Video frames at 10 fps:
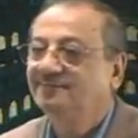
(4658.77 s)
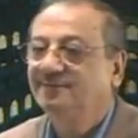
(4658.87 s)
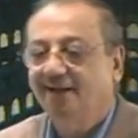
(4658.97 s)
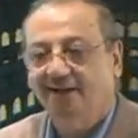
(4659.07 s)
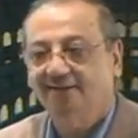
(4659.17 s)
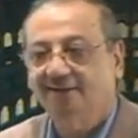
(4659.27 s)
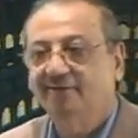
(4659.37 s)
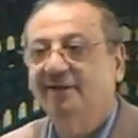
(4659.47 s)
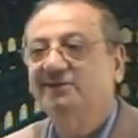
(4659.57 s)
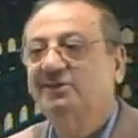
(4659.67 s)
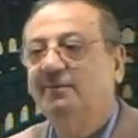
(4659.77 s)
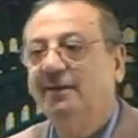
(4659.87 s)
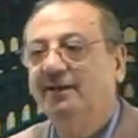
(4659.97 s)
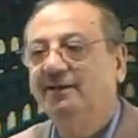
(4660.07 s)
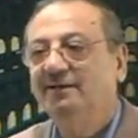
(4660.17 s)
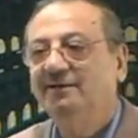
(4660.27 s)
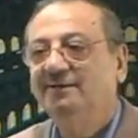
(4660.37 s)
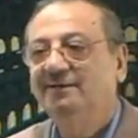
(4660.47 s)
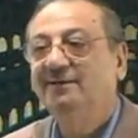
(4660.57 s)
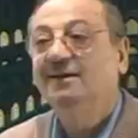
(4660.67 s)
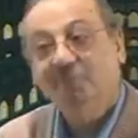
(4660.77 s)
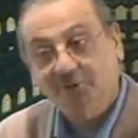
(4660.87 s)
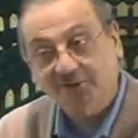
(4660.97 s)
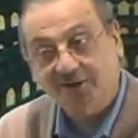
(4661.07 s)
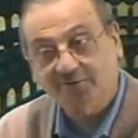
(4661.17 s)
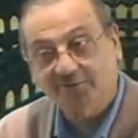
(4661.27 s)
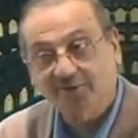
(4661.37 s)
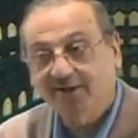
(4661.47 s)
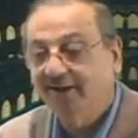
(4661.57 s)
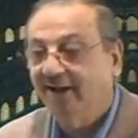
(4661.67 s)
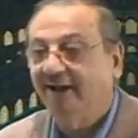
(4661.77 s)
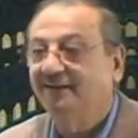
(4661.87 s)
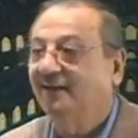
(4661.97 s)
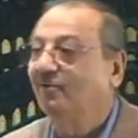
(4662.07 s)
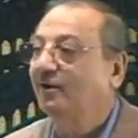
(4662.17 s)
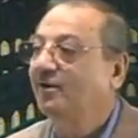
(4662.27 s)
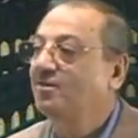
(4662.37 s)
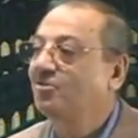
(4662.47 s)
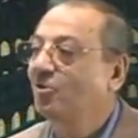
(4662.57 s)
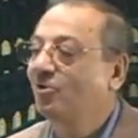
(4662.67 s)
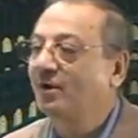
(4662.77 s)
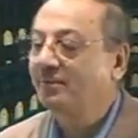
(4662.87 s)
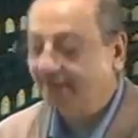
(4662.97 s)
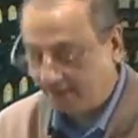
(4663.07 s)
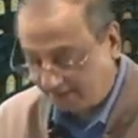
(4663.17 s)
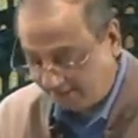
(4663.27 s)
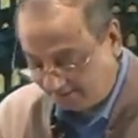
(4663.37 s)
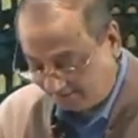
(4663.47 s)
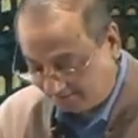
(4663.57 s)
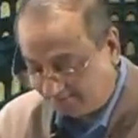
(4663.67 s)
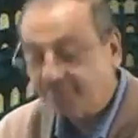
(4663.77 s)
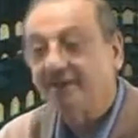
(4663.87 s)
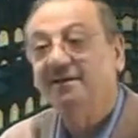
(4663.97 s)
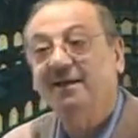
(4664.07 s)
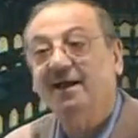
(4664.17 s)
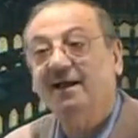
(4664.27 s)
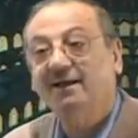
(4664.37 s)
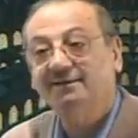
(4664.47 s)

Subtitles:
Where is khabar? Mushafun. And then what is zu coming as? Naat.